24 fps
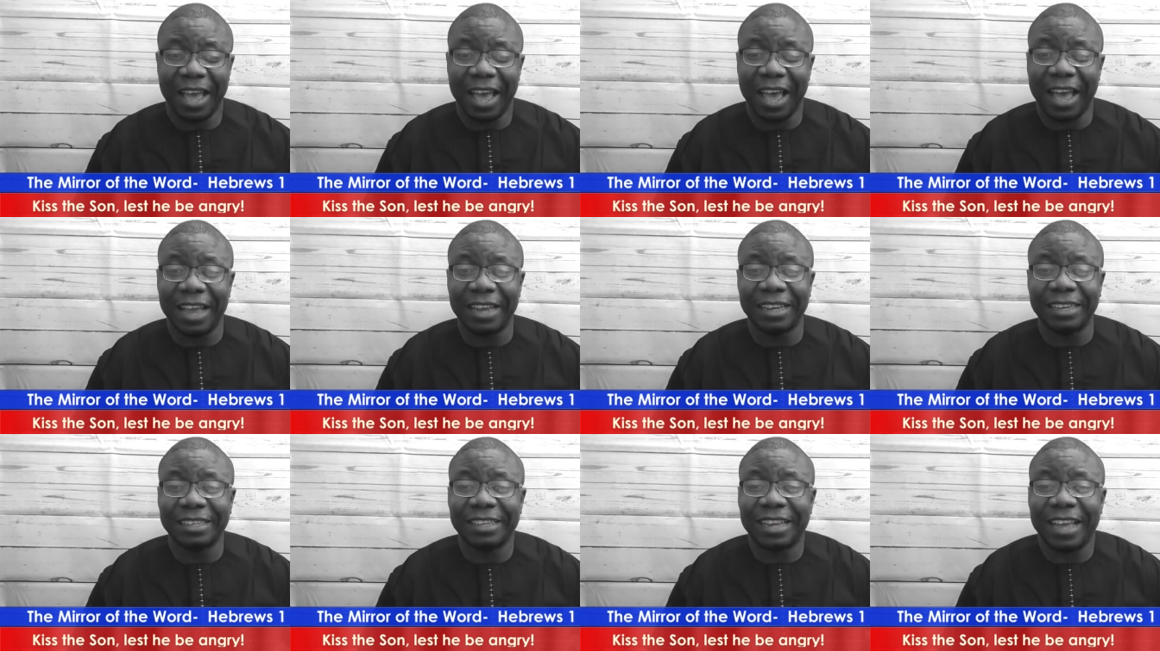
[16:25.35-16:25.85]

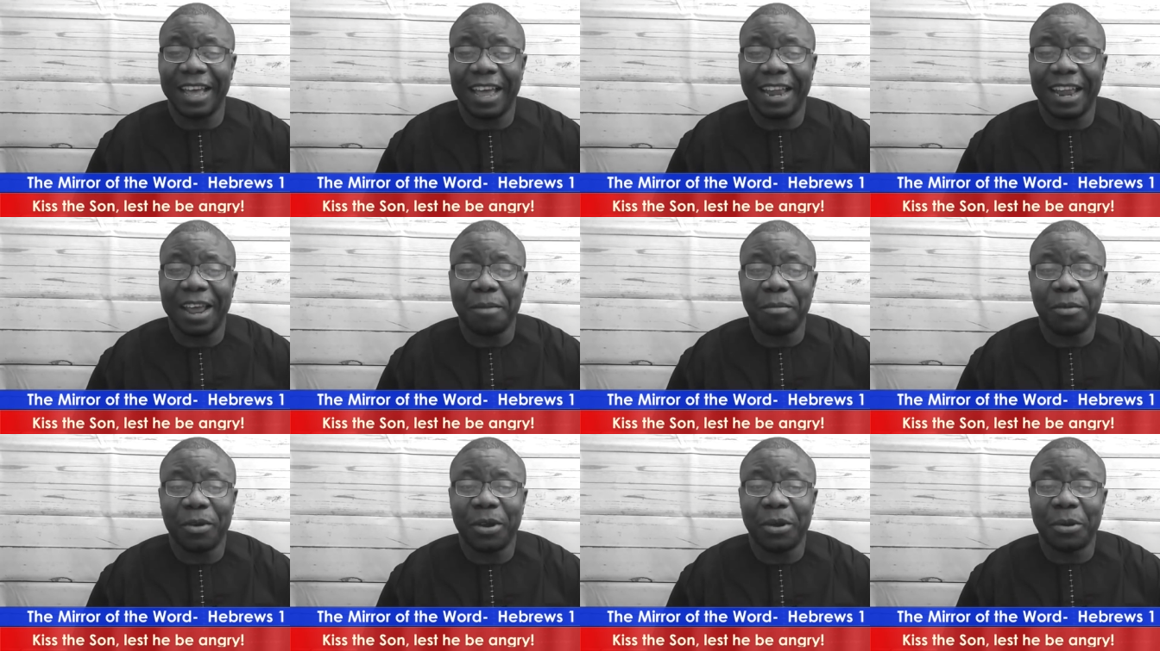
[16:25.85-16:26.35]
And, and
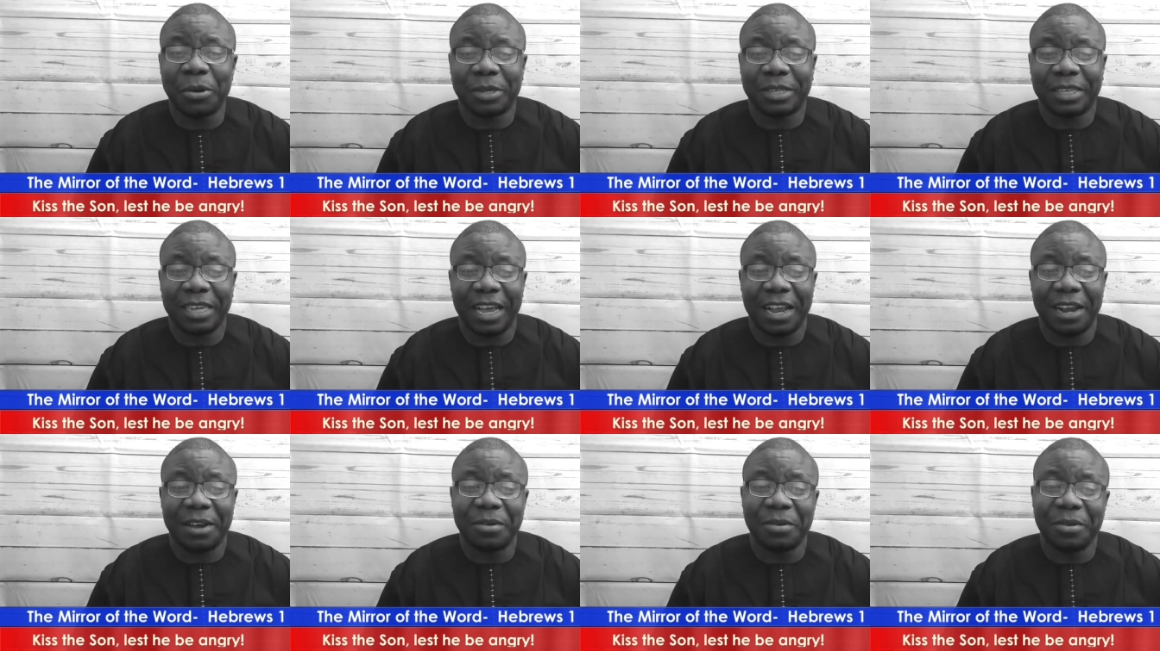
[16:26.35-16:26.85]
I'm going to
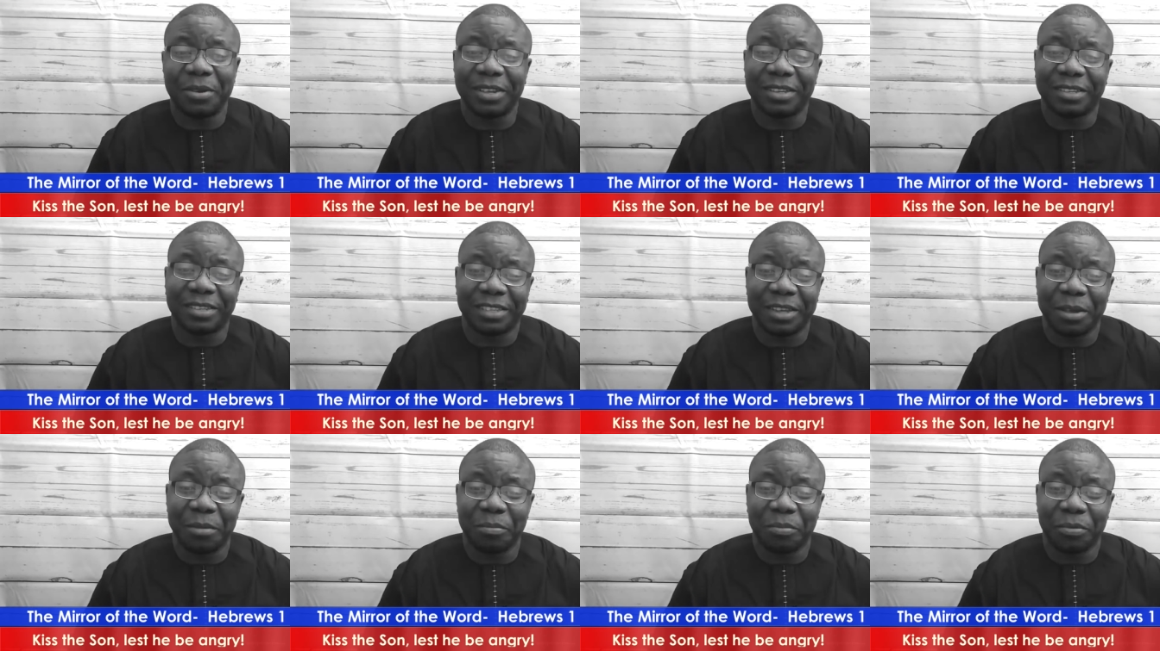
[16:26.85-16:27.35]
tell you
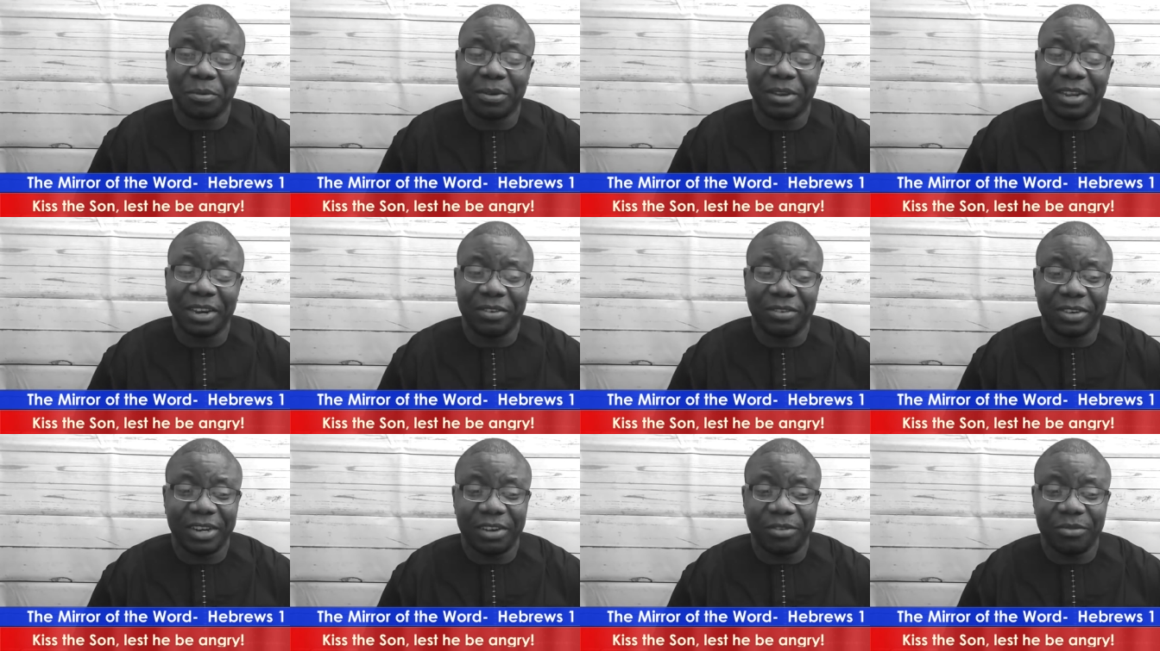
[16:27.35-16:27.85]
it's simple.
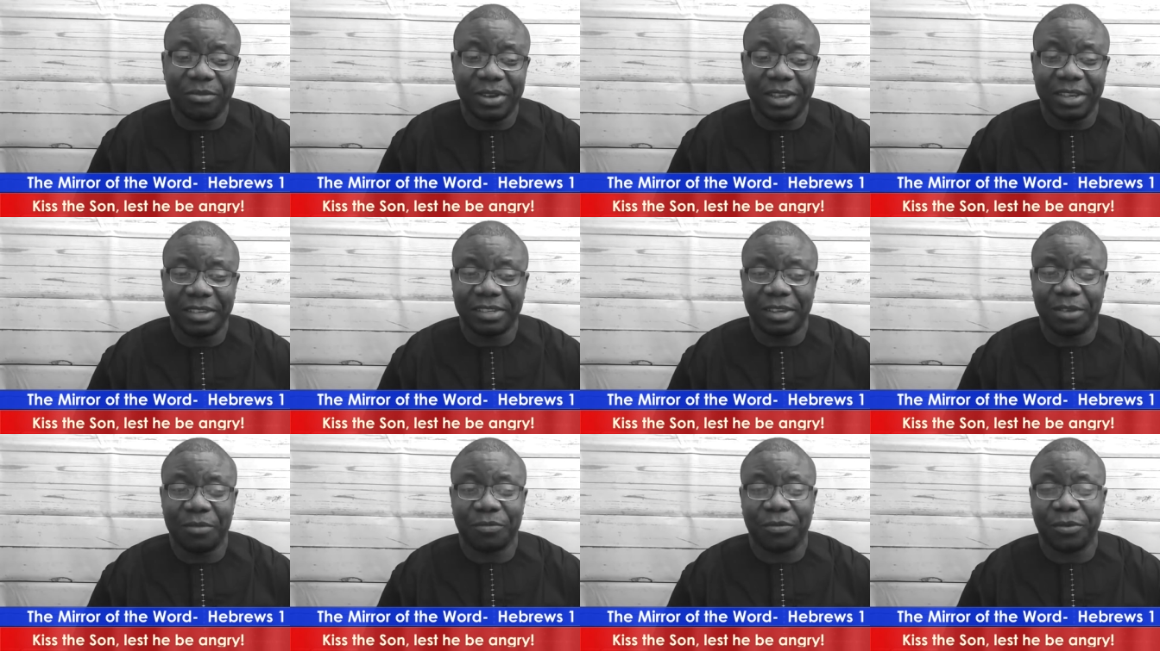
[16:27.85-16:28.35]
The, the
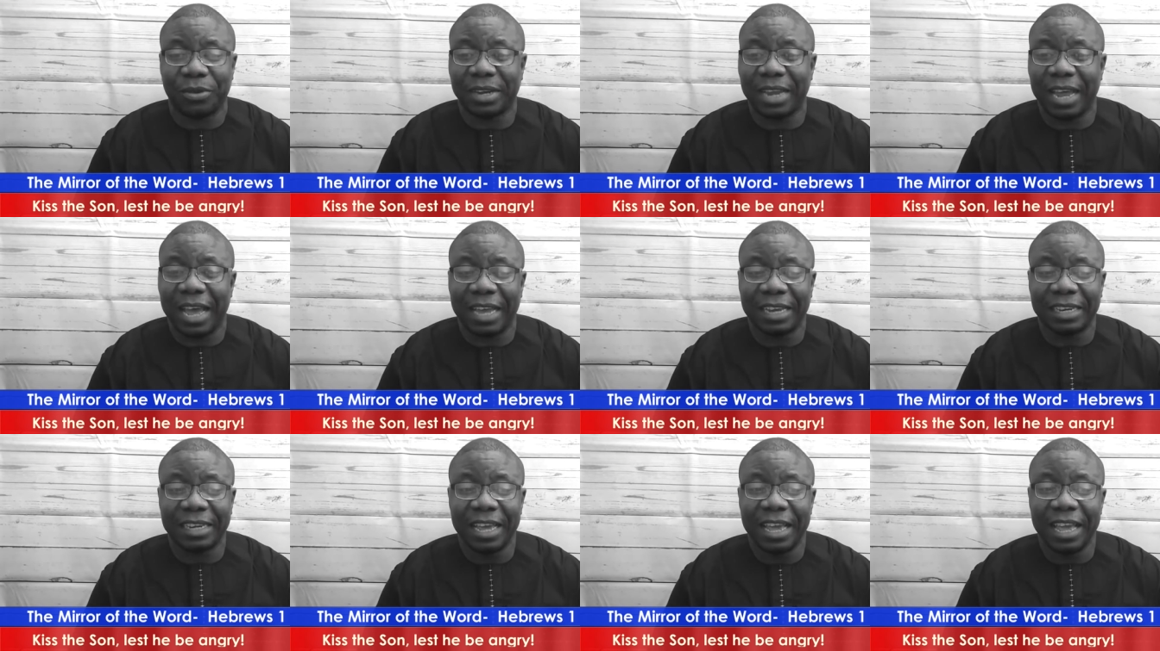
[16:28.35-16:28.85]
reason for
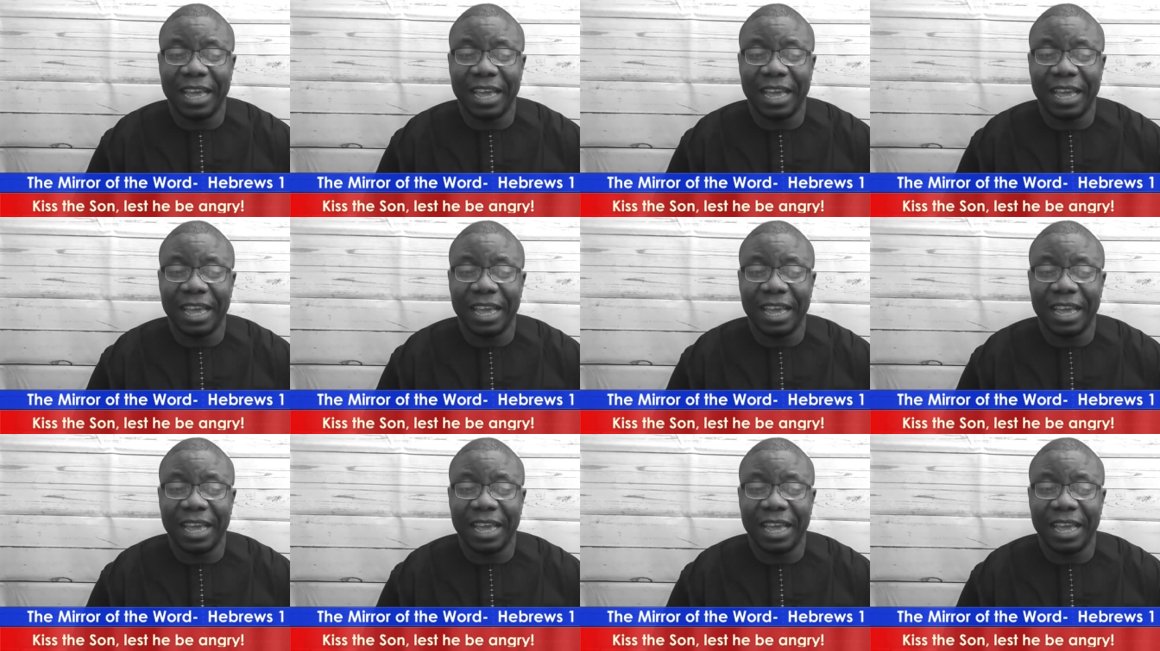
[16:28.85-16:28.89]
that